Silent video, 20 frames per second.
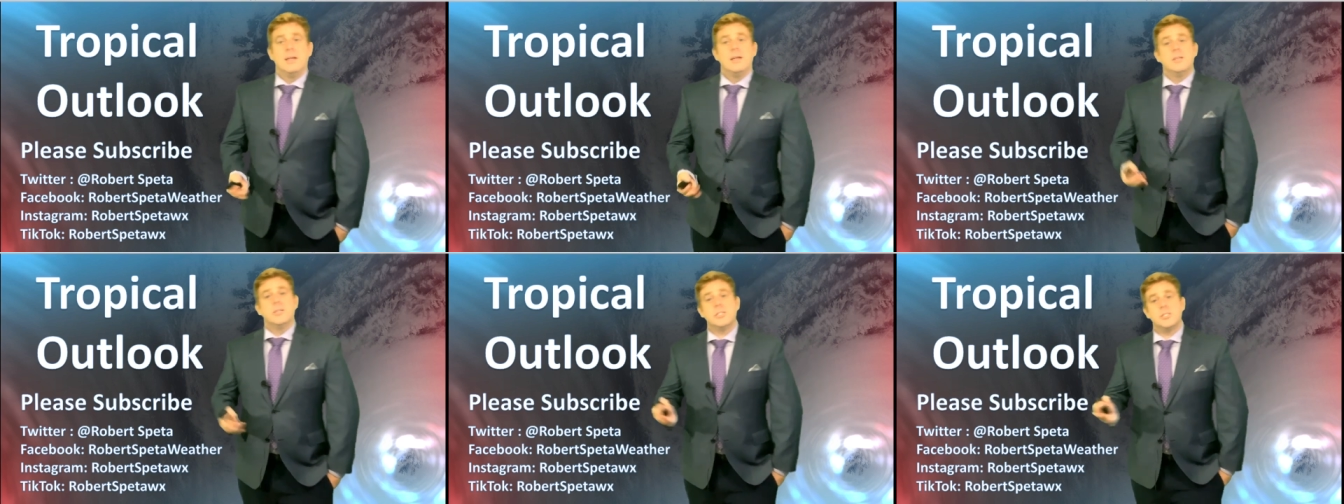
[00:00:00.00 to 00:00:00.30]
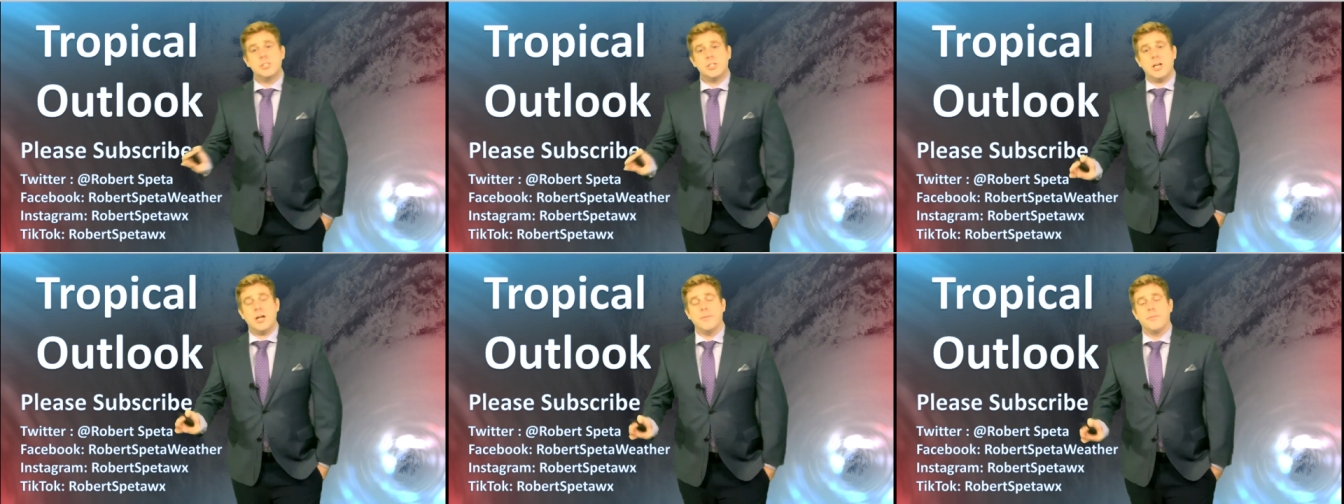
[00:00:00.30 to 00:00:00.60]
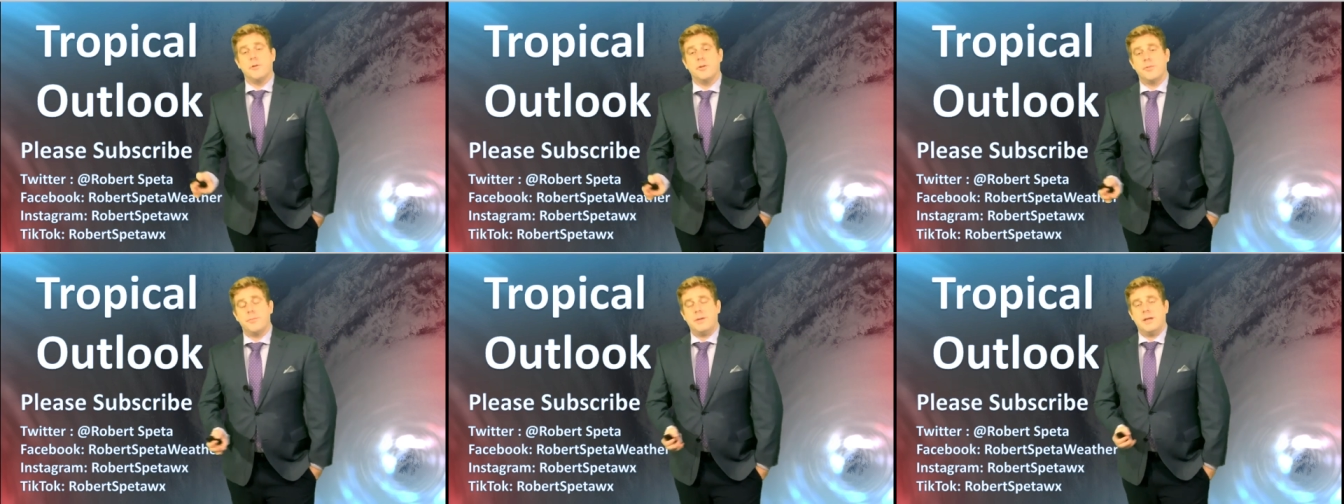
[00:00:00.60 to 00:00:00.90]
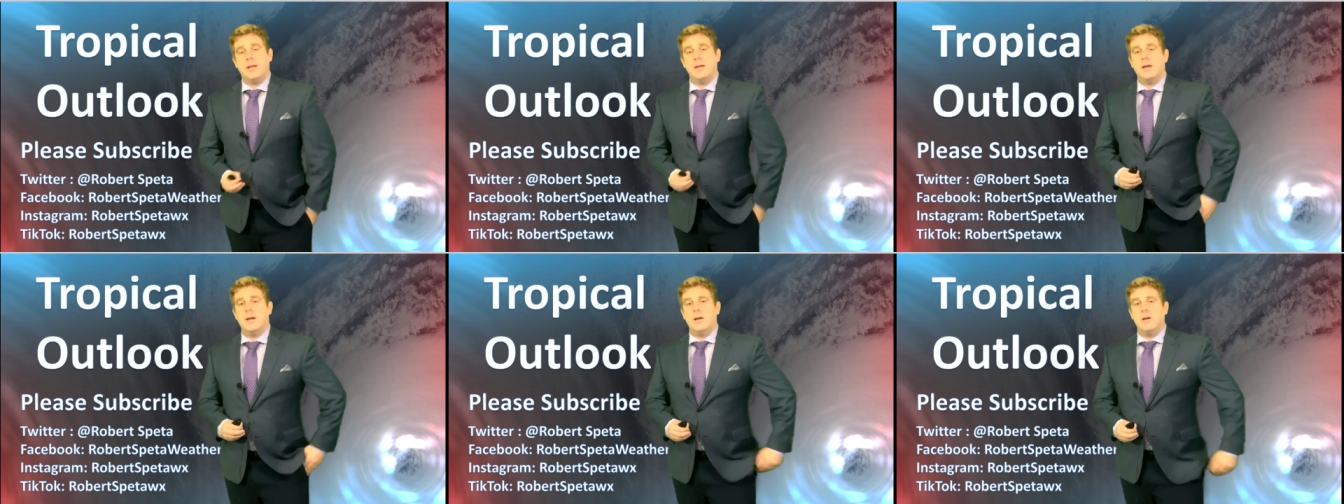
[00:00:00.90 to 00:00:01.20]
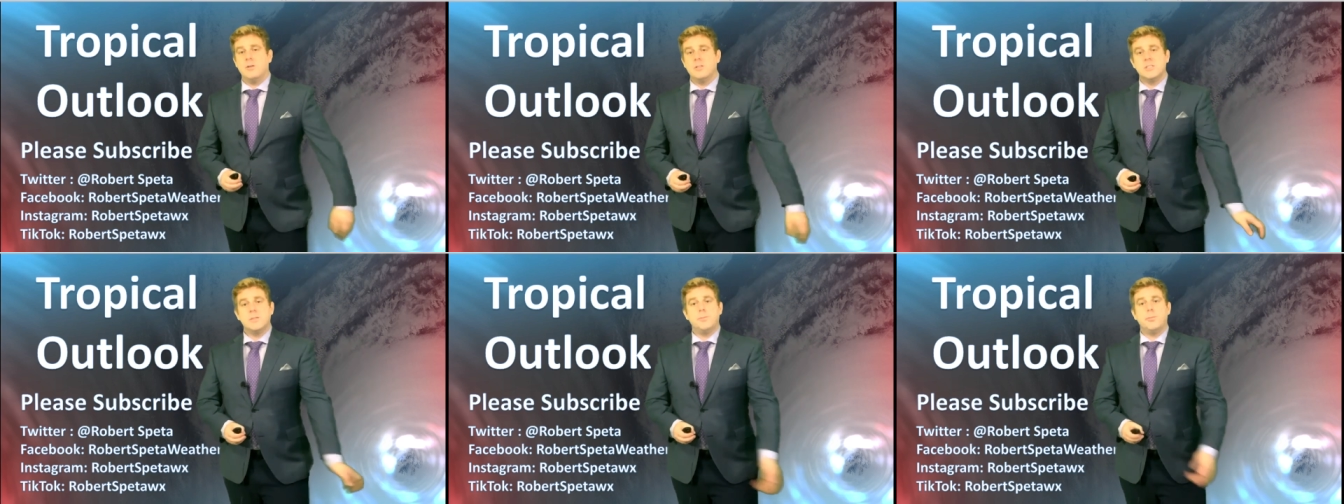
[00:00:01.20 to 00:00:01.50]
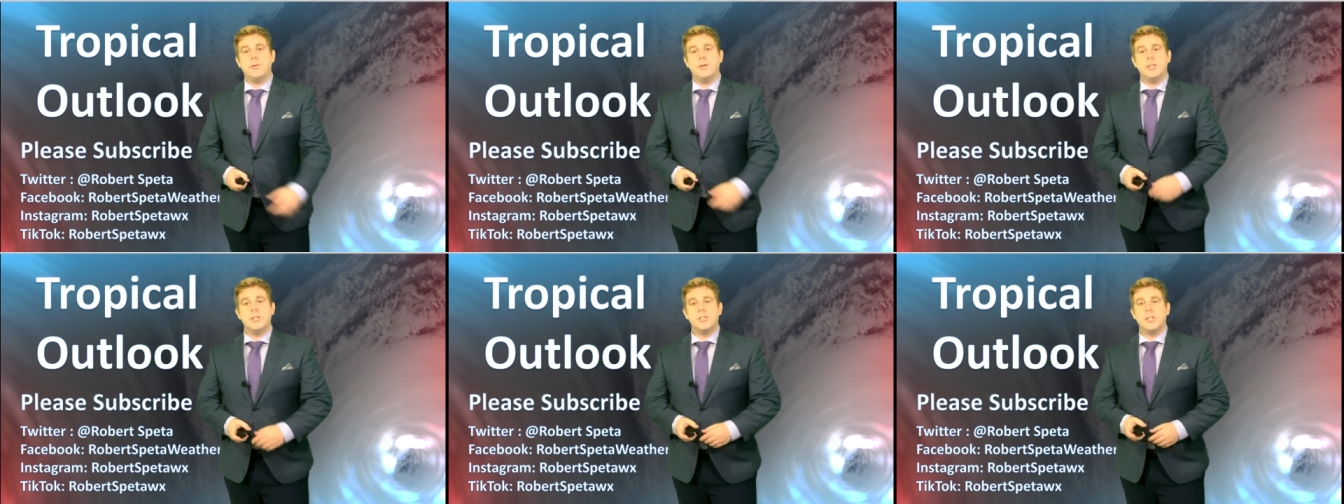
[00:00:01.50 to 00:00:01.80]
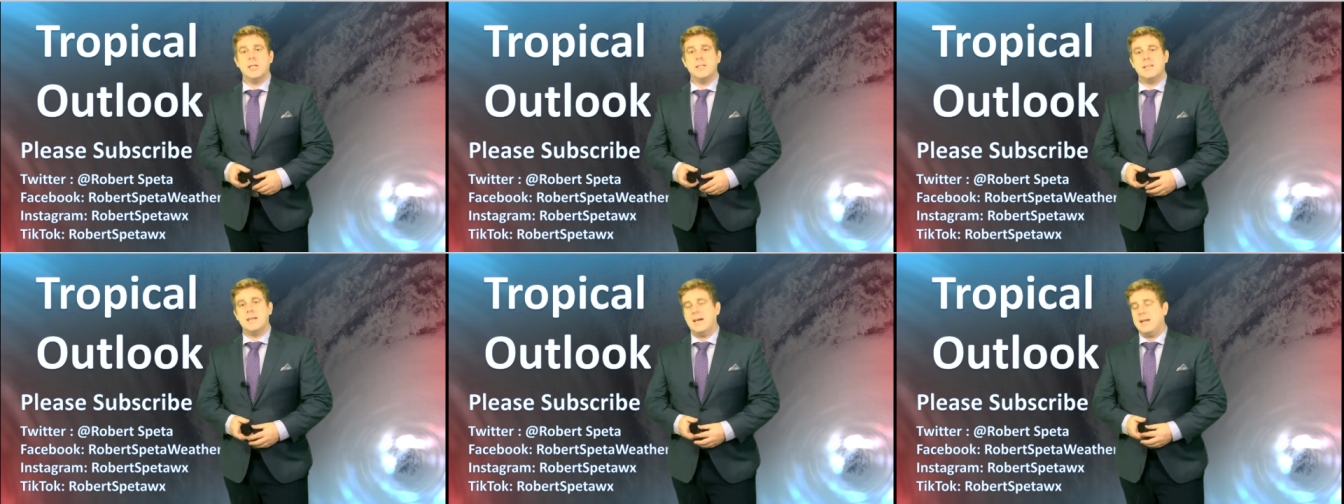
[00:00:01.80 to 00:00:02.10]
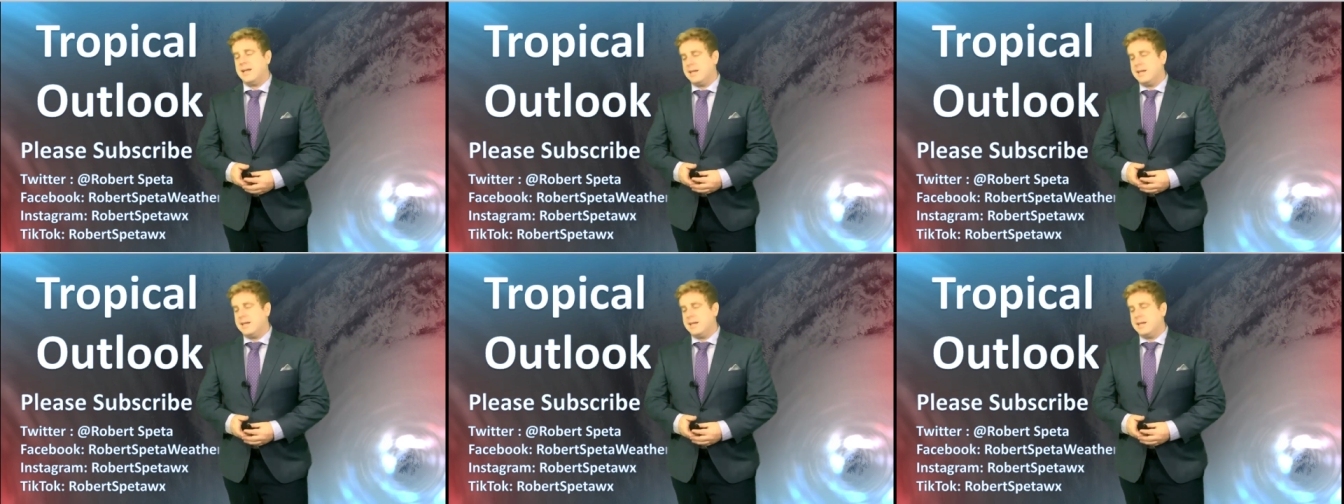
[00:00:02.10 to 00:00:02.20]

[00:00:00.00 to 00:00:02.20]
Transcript: you can share them with me. I always appreciate that.